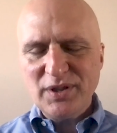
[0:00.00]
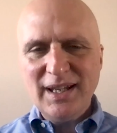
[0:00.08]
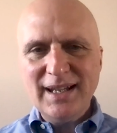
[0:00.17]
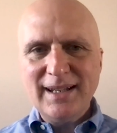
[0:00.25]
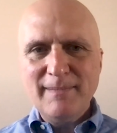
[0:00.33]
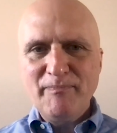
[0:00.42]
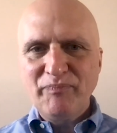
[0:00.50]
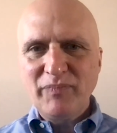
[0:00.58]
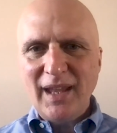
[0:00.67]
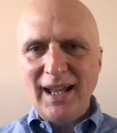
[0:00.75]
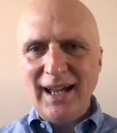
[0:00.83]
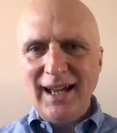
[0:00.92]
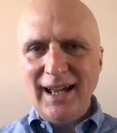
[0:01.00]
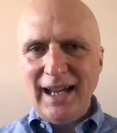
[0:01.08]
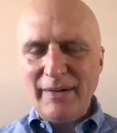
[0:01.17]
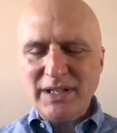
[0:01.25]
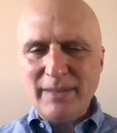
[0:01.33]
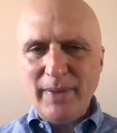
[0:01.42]
just like
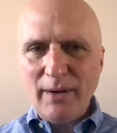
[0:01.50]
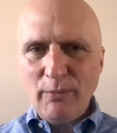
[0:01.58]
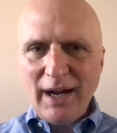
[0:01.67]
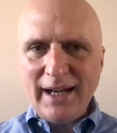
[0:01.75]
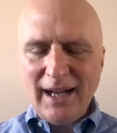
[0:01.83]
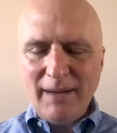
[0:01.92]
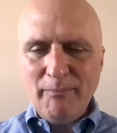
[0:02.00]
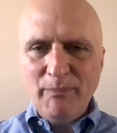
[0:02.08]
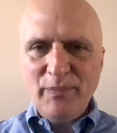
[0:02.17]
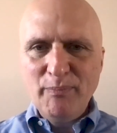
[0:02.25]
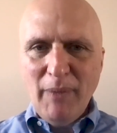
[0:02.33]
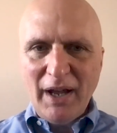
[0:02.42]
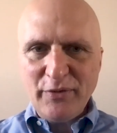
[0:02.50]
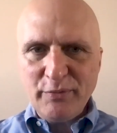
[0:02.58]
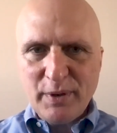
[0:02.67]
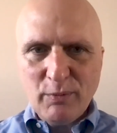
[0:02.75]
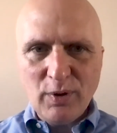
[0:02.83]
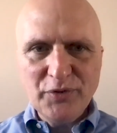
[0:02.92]
every time I write my
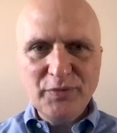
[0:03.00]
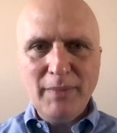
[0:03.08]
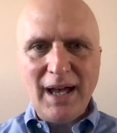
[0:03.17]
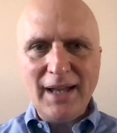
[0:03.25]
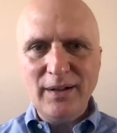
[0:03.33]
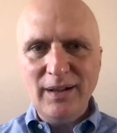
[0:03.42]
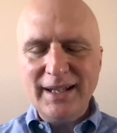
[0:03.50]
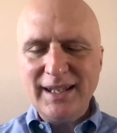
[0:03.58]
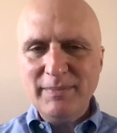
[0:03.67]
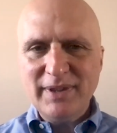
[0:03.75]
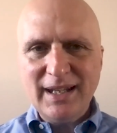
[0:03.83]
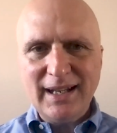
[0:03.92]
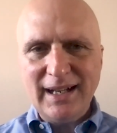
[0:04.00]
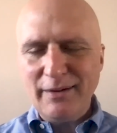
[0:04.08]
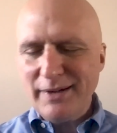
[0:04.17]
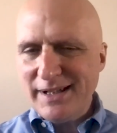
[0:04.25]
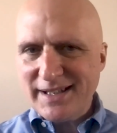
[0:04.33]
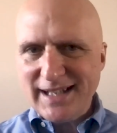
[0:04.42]
three worlds model, I keep thinking,
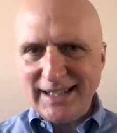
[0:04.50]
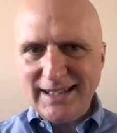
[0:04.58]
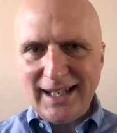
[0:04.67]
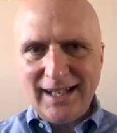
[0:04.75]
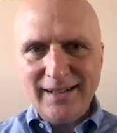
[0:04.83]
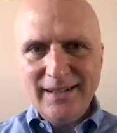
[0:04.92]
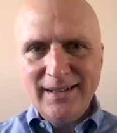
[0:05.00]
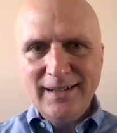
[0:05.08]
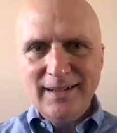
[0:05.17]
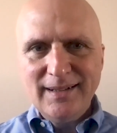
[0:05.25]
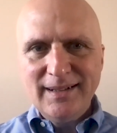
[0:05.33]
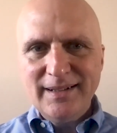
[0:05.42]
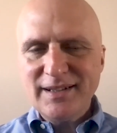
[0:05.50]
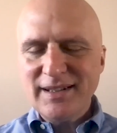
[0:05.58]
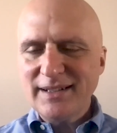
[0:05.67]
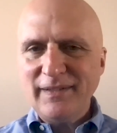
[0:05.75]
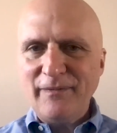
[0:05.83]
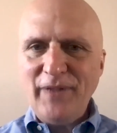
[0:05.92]
I already said that.
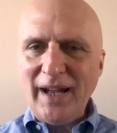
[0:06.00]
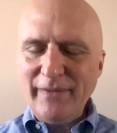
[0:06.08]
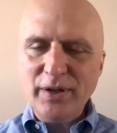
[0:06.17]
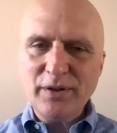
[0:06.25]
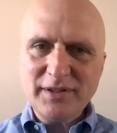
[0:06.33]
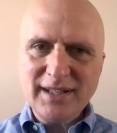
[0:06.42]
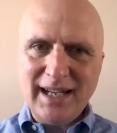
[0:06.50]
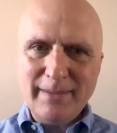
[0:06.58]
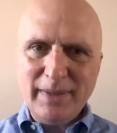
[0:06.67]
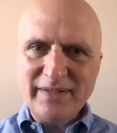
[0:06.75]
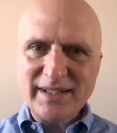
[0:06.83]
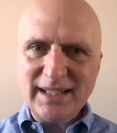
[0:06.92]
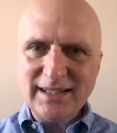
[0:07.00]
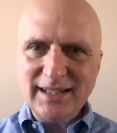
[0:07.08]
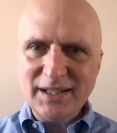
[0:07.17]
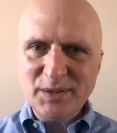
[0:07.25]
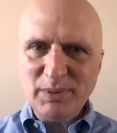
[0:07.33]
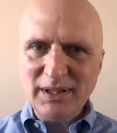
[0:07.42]
It's like the 500th time I've said
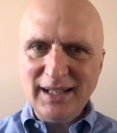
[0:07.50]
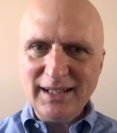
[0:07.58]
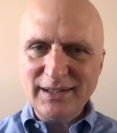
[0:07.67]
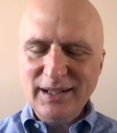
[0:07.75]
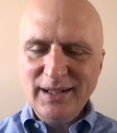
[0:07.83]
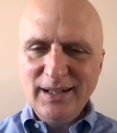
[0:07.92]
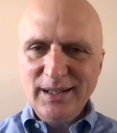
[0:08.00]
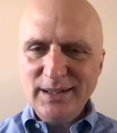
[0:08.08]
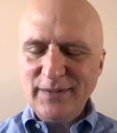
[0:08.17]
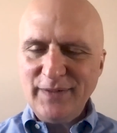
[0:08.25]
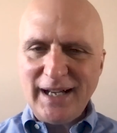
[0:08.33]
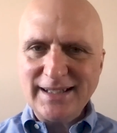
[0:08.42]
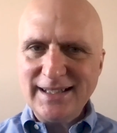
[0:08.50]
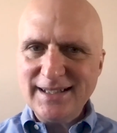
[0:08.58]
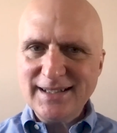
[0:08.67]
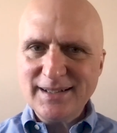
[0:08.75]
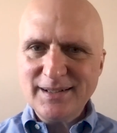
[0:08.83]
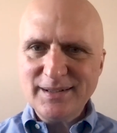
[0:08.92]
this. But like, the fact
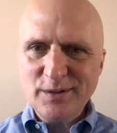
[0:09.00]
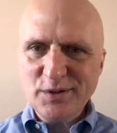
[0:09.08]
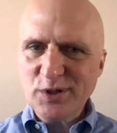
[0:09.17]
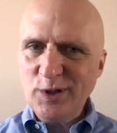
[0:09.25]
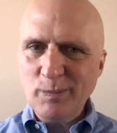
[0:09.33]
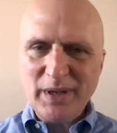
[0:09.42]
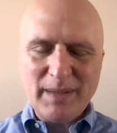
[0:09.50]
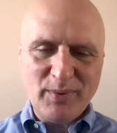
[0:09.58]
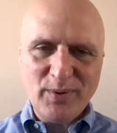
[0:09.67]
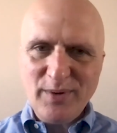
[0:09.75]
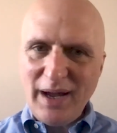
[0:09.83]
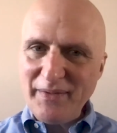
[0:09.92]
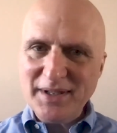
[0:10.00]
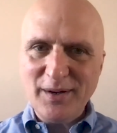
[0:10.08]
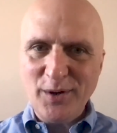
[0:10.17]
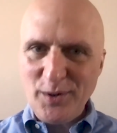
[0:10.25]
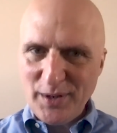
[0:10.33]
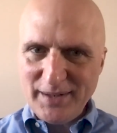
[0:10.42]
is, there's still people who haven't
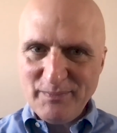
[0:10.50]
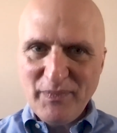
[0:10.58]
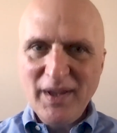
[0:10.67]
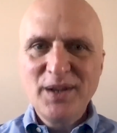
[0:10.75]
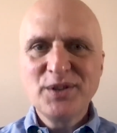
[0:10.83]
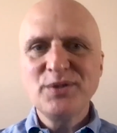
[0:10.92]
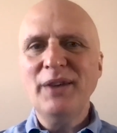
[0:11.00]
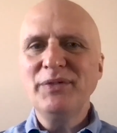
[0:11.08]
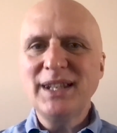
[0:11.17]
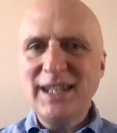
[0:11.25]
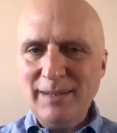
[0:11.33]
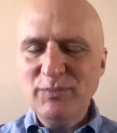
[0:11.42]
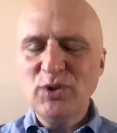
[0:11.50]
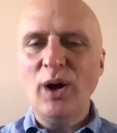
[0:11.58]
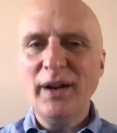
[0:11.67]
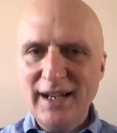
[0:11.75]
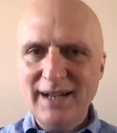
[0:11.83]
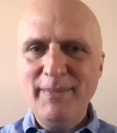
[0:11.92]
heard it. So I have to keep
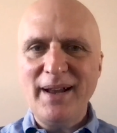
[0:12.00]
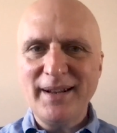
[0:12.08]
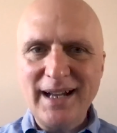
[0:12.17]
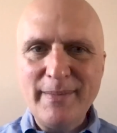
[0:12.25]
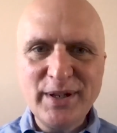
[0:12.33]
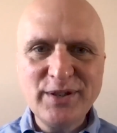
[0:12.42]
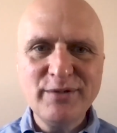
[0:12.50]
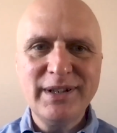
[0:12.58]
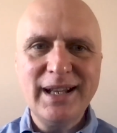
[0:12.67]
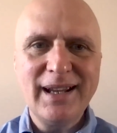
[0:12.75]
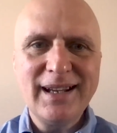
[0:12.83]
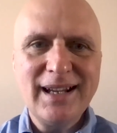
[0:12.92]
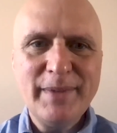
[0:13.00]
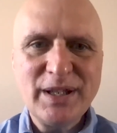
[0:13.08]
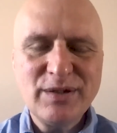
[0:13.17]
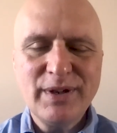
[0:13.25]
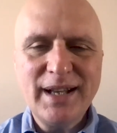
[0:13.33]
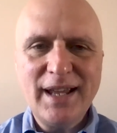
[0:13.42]
talking about it coming to
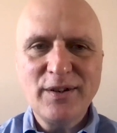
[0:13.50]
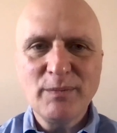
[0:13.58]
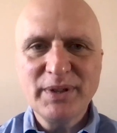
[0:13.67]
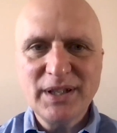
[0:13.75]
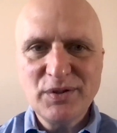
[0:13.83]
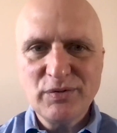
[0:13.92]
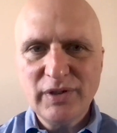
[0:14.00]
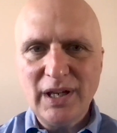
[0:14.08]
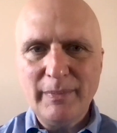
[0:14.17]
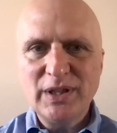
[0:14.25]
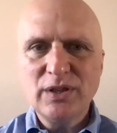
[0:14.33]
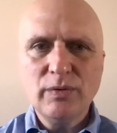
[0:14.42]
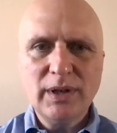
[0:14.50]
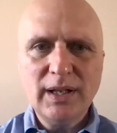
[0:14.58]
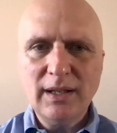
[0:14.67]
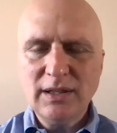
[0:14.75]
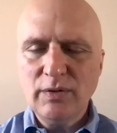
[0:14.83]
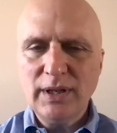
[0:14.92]
an end, or potentially coming to
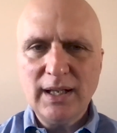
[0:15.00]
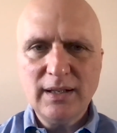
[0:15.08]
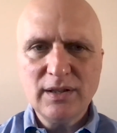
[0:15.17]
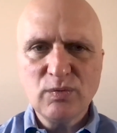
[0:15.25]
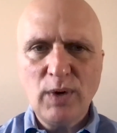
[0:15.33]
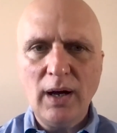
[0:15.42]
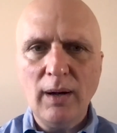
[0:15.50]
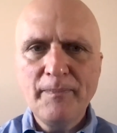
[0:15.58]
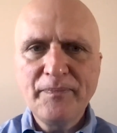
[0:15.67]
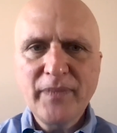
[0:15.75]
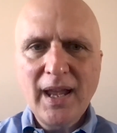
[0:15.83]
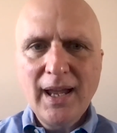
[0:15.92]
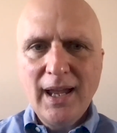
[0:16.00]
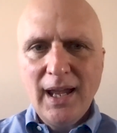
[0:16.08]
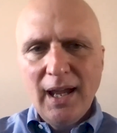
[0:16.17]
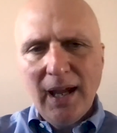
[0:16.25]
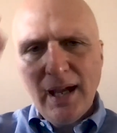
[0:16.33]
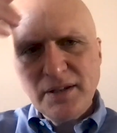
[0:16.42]
an end as well.
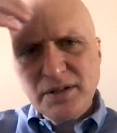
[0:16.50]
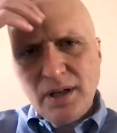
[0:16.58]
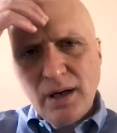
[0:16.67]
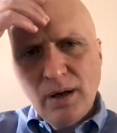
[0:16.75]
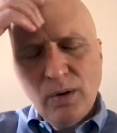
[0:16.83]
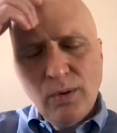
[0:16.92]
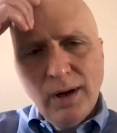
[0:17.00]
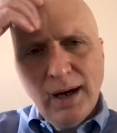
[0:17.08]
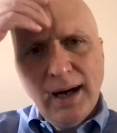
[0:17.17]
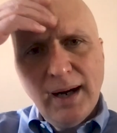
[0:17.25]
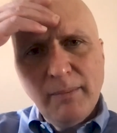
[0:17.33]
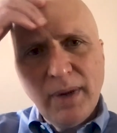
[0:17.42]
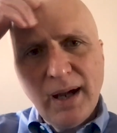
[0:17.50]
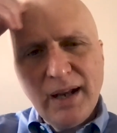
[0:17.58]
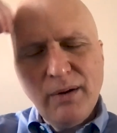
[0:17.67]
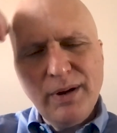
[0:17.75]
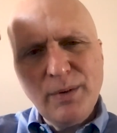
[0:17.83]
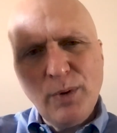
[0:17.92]
And so, and
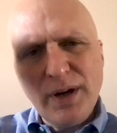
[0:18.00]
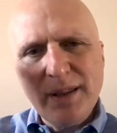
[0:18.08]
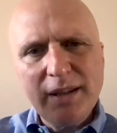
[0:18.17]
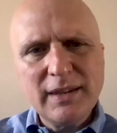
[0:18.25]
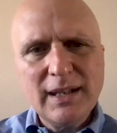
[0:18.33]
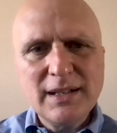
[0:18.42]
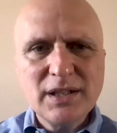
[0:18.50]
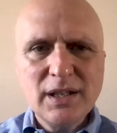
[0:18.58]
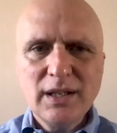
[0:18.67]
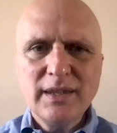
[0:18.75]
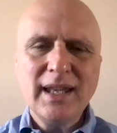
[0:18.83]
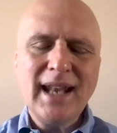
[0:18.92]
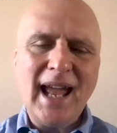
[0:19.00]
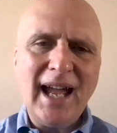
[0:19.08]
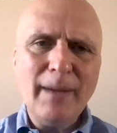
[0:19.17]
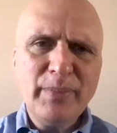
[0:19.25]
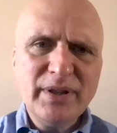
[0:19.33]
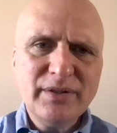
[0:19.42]
one of the things that
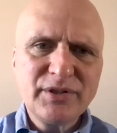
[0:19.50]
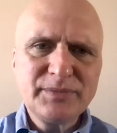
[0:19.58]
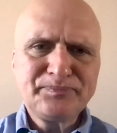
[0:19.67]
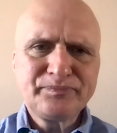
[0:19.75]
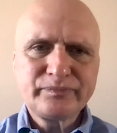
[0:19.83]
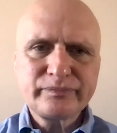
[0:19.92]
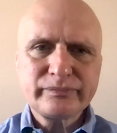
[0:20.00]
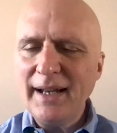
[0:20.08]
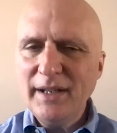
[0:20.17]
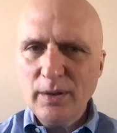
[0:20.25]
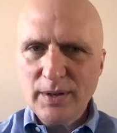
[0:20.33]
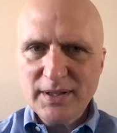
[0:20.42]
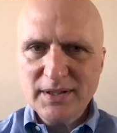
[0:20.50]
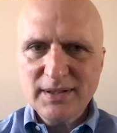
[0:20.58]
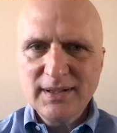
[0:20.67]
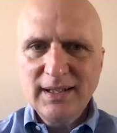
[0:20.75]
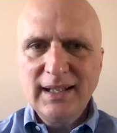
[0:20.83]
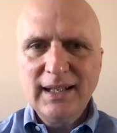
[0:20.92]
happens, I
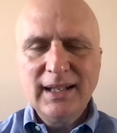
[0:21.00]
notice,